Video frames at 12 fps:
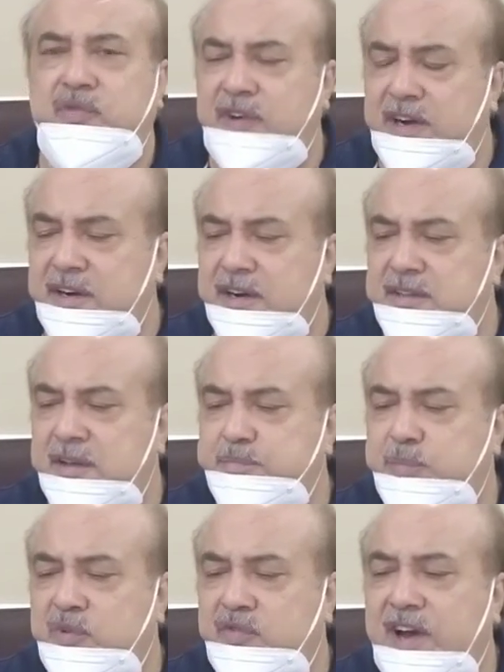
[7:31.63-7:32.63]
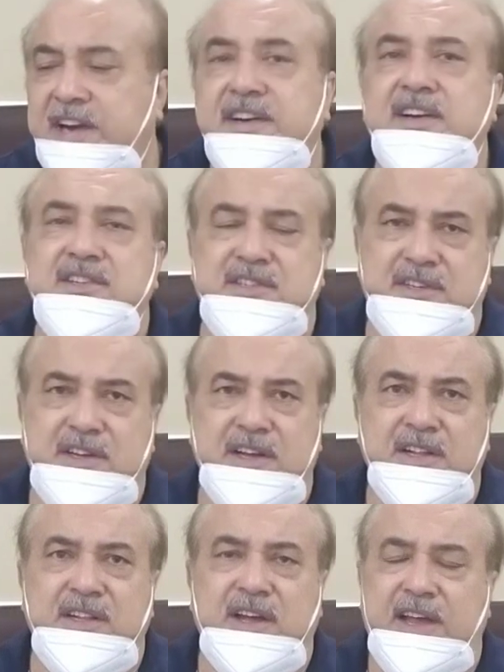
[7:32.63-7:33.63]
what are the providers
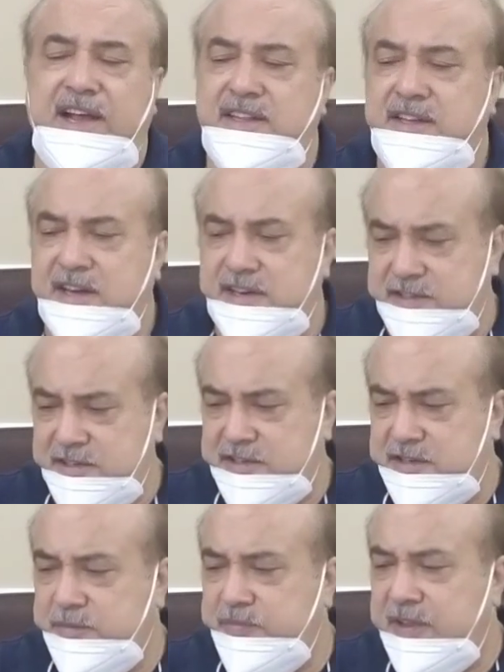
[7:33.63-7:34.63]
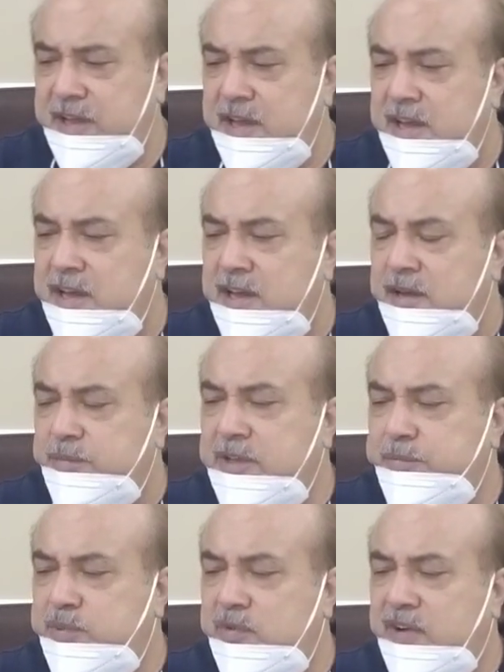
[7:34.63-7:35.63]
in the healthcare system.
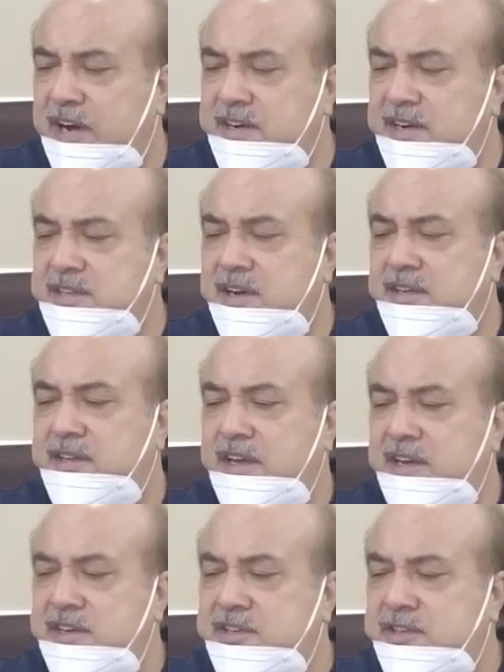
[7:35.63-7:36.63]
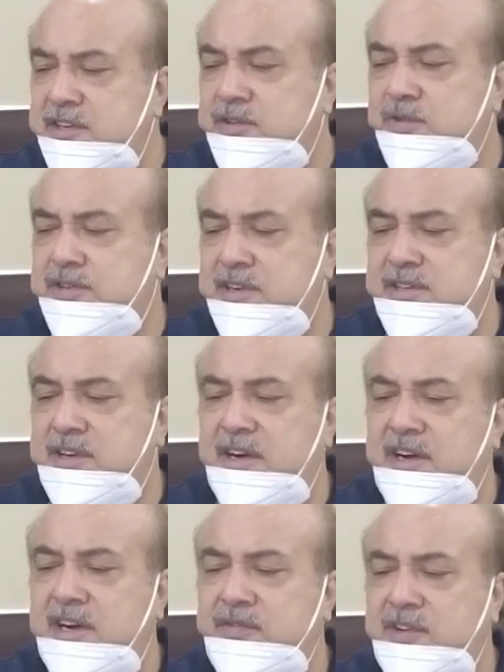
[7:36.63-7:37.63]
The providers are the institutions
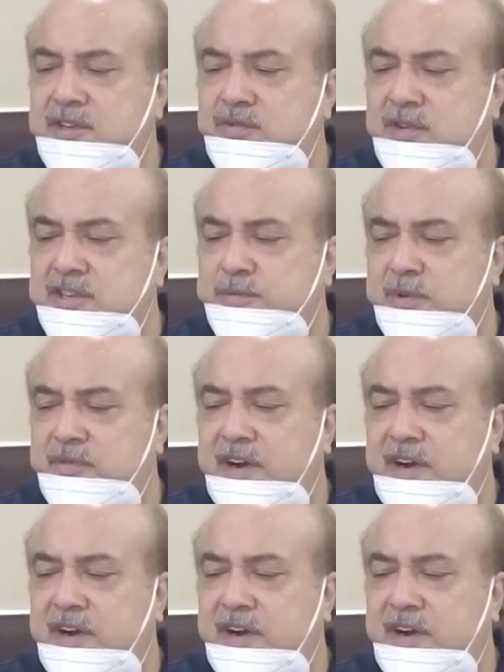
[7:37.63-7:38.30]
or individuals